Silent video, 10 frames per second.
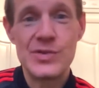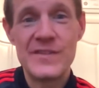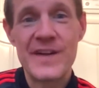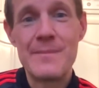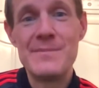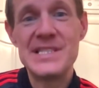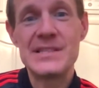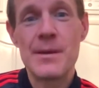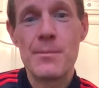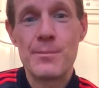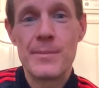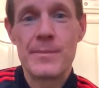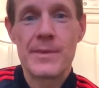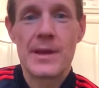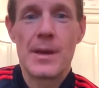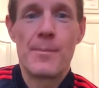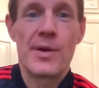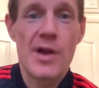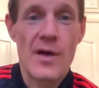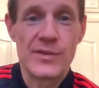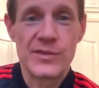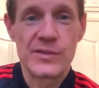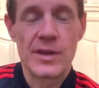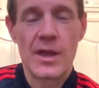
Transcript: if I mispronounce